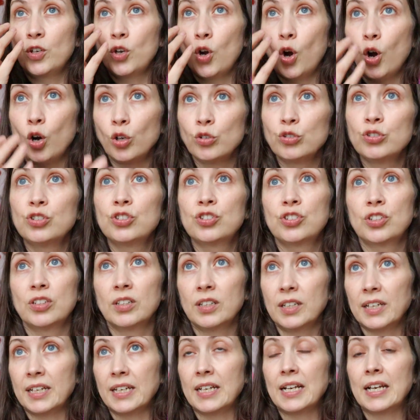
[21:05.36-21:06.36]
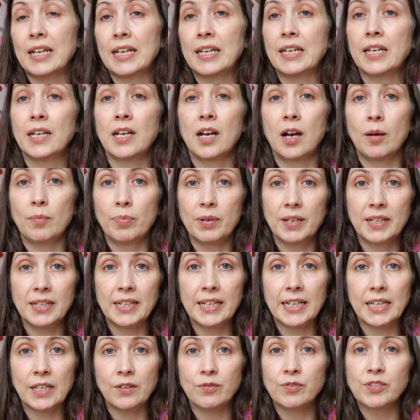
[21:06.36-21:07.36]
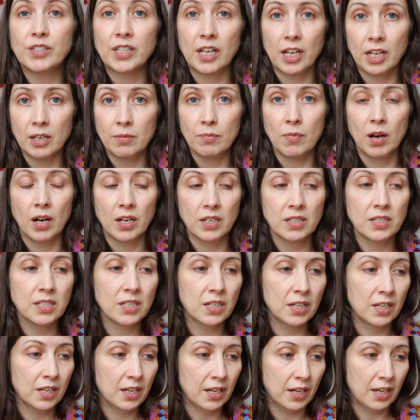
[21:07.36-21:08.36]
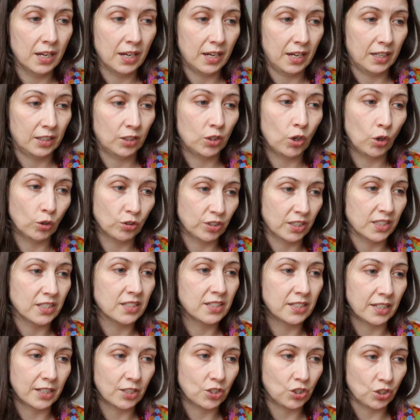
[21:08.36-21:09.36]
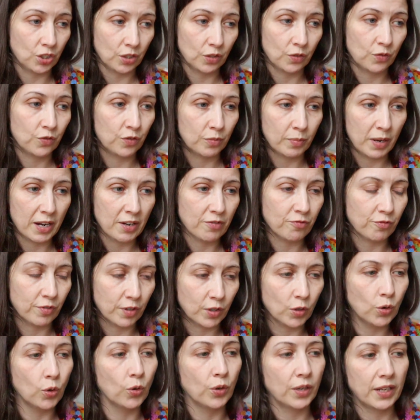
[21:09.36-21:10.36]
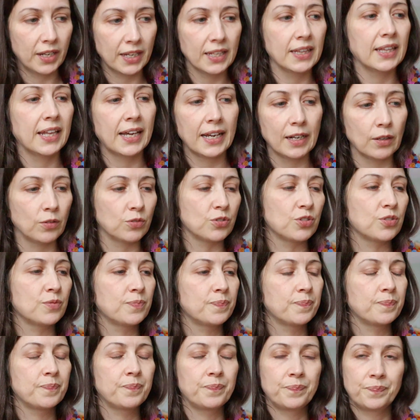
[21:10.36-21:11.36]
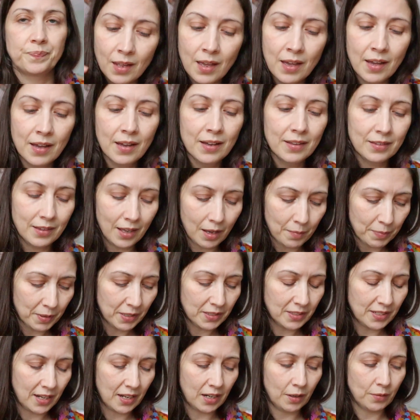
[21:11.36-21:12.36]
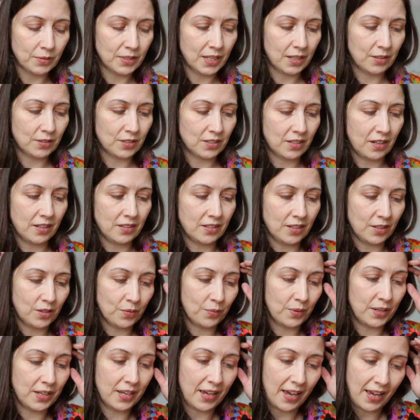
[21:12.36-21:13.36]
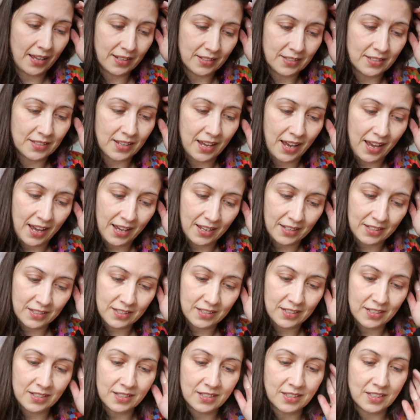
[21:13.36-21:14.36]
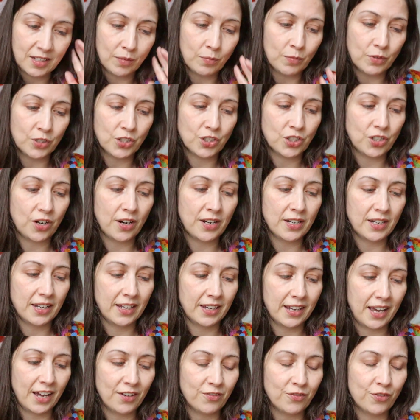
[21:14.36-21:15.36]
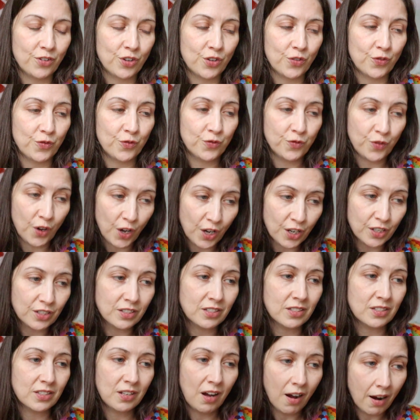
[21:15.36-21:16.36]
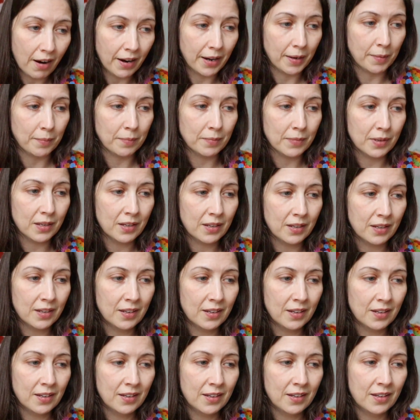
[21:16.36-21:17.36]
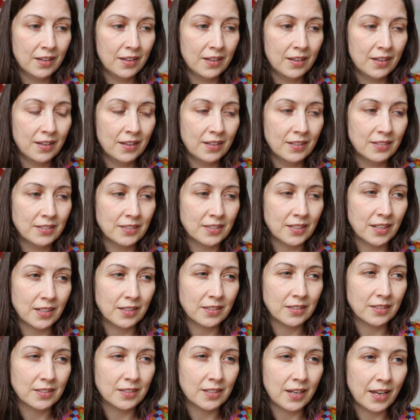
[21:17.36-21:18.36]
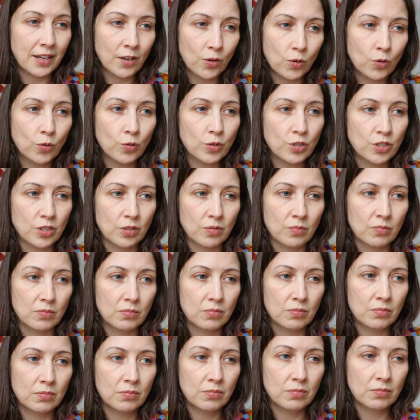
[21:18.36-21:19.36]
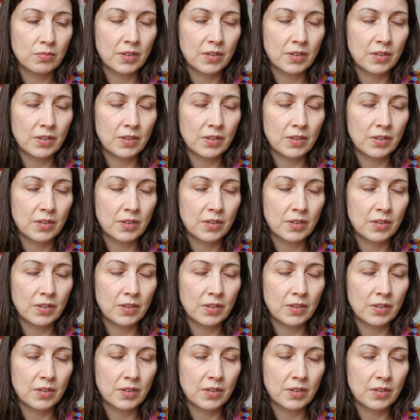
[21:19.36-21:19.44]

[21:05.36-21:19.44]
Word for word: constantly cleaning up leaves and mud and condensation from every corner in the house. That being said, I was outside the other weekend and the sun was shining, and for the first time since late autumn